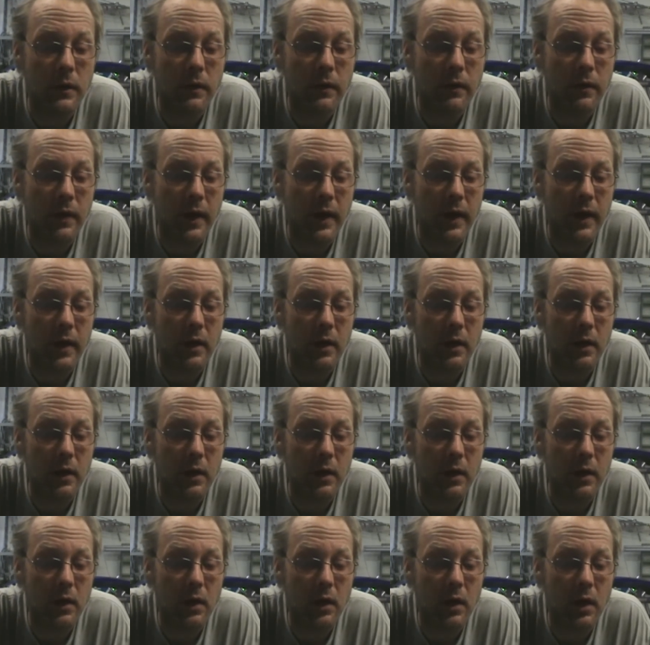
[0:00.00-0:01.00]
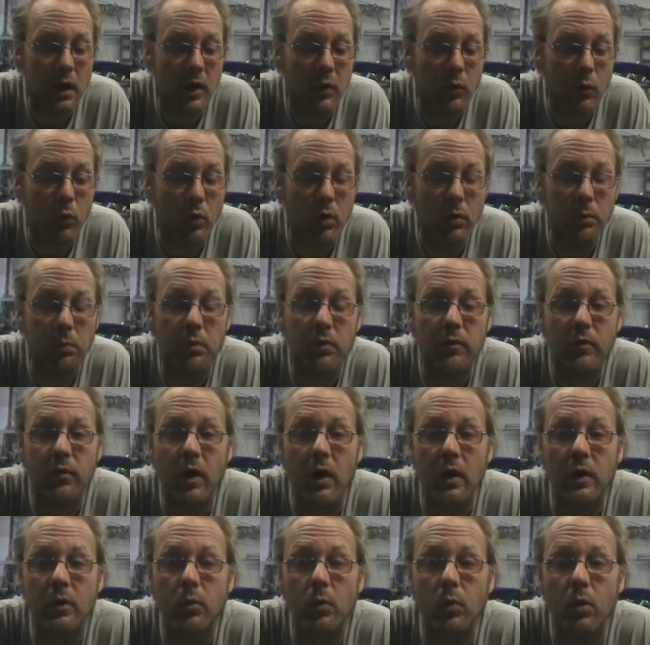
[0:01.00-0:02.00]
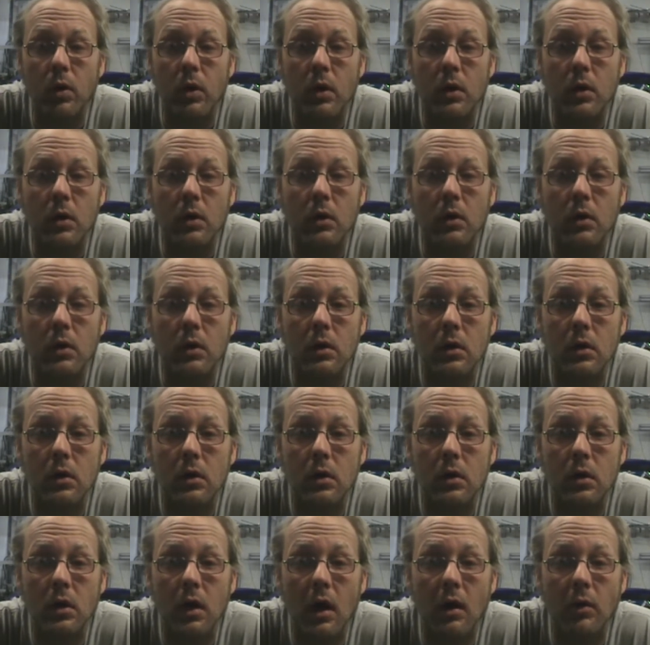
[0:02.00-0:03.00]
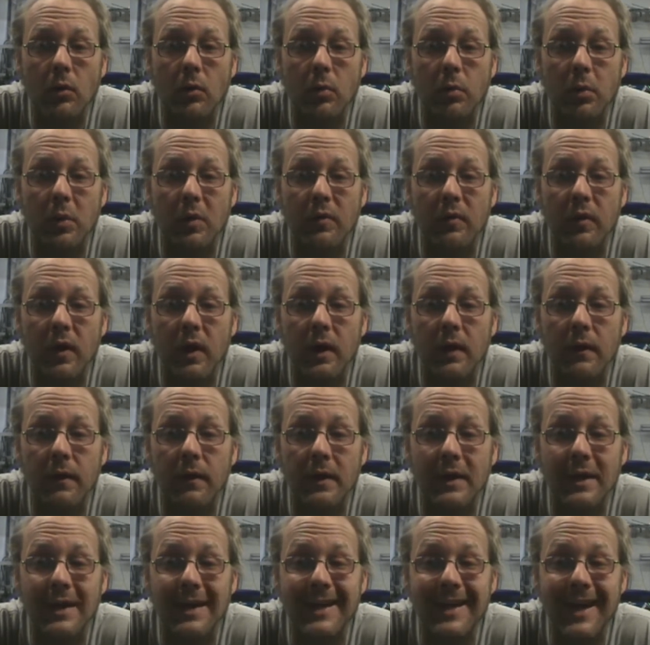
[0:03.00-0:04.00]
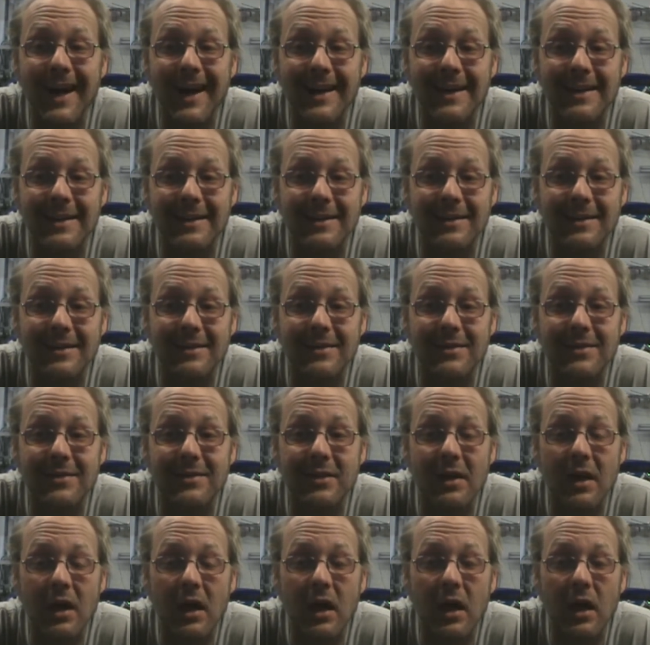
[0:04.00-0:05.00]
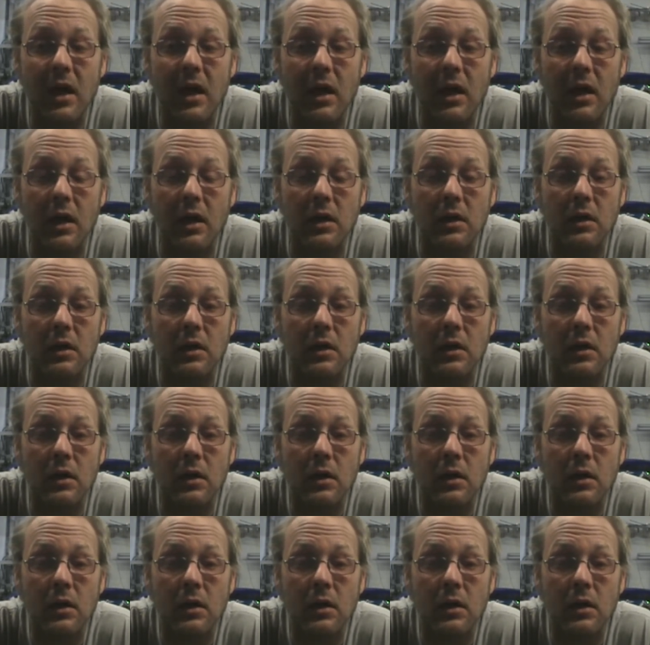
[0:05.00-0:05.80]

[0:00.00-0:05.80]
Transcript: that I will provide work, I will provide the guidance and